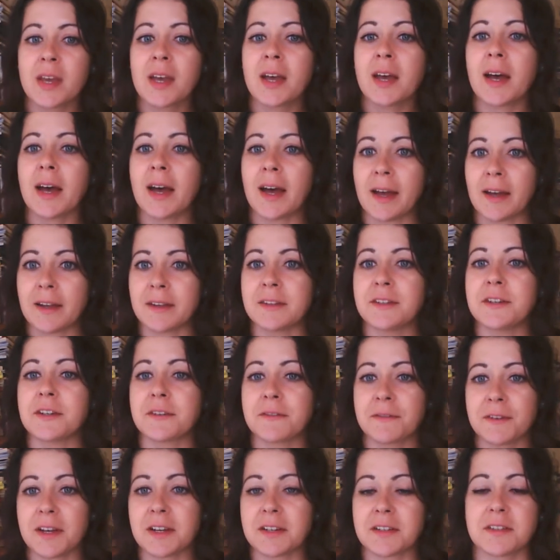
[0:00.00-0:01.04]
And your
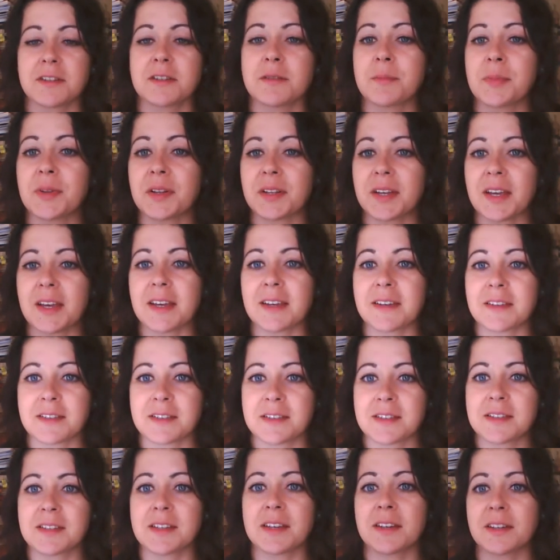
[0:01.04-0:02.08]
fashionable
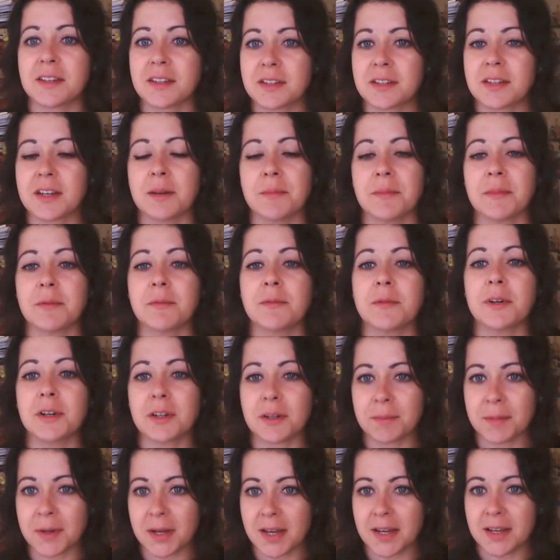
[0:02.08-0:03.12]
guests could come and
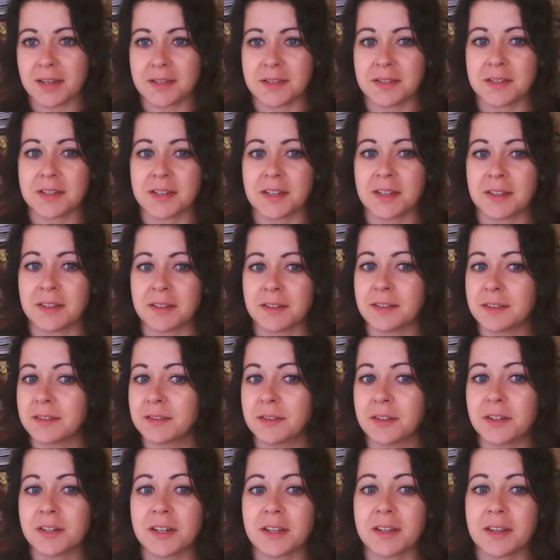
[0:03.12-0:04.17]
walk past and
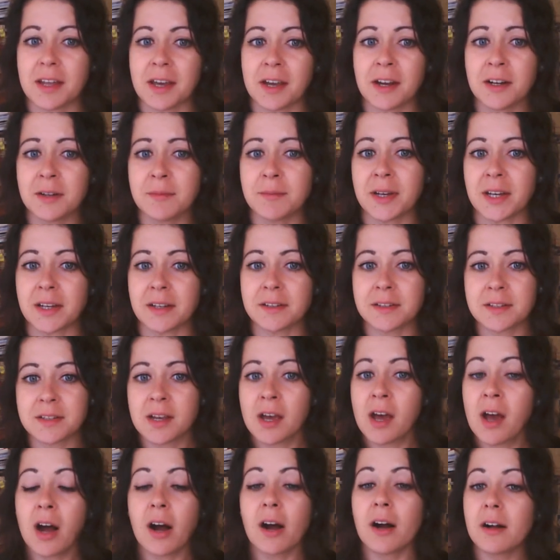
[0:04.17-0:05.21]
look at the hermit.
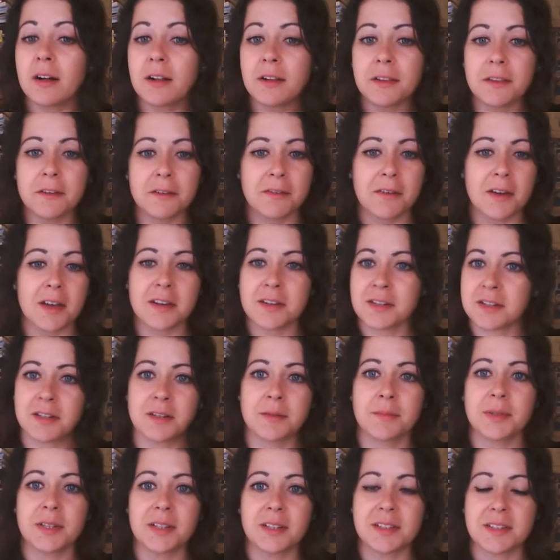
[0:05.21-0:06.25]
All the
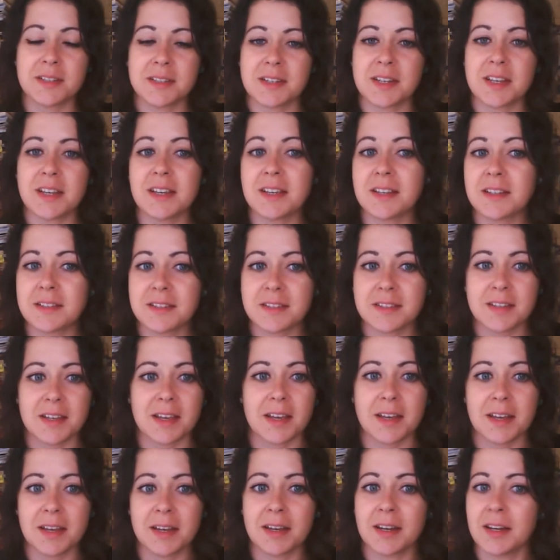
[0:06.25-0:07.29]
fashionable estates
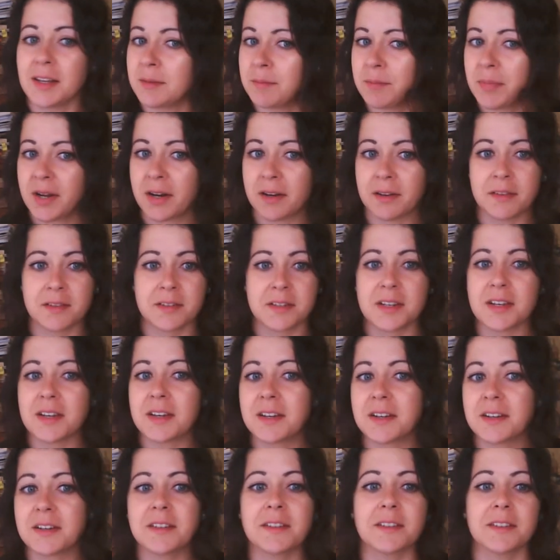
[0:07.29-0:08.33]
in
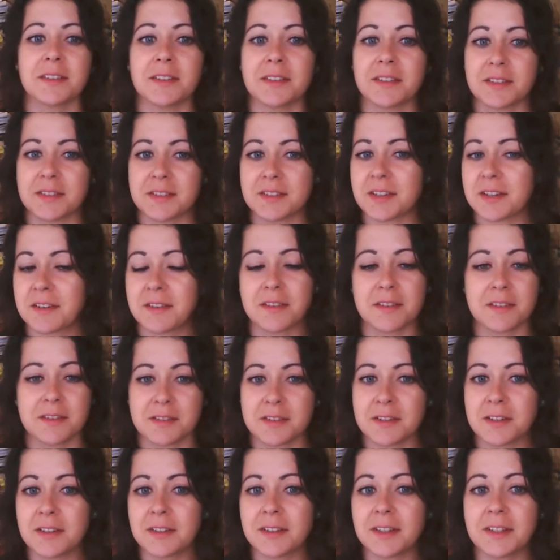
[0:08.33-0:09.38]
Perthshire and the south of
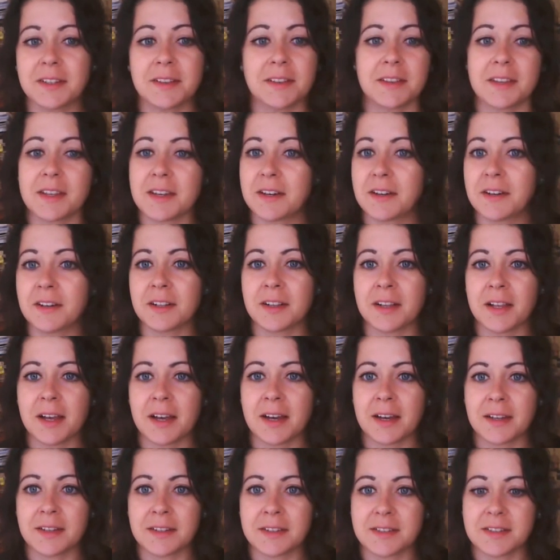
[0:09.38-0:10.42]
Scotland, they all
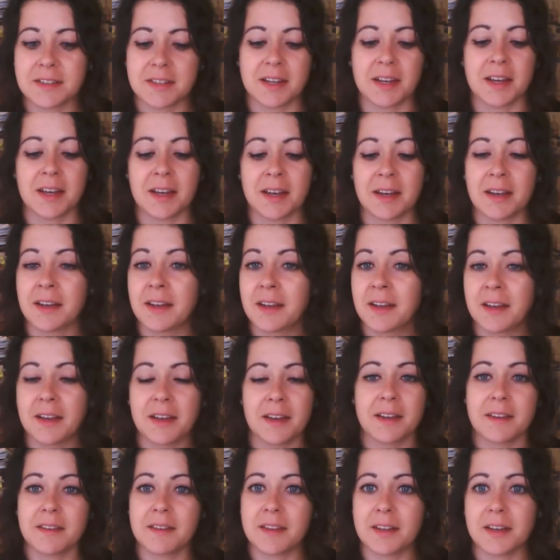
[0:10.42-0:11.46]
had
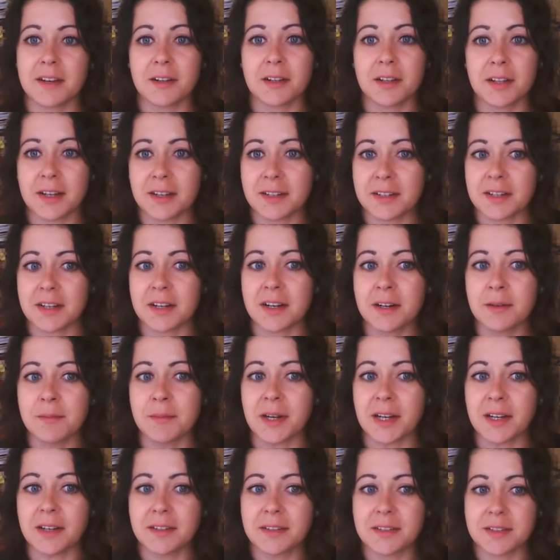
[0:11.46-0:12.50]
a
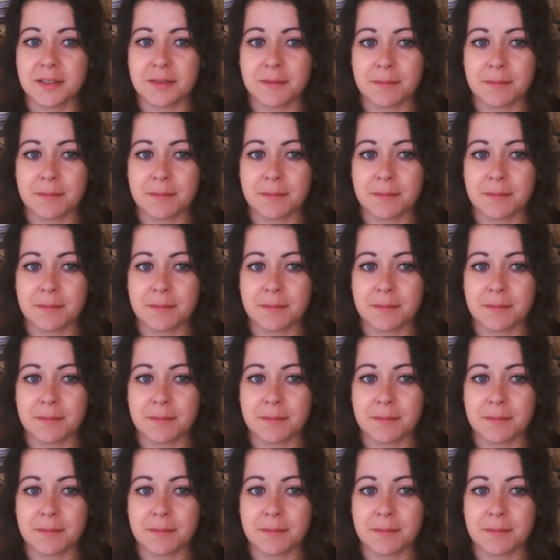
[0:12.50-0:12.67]
hermit.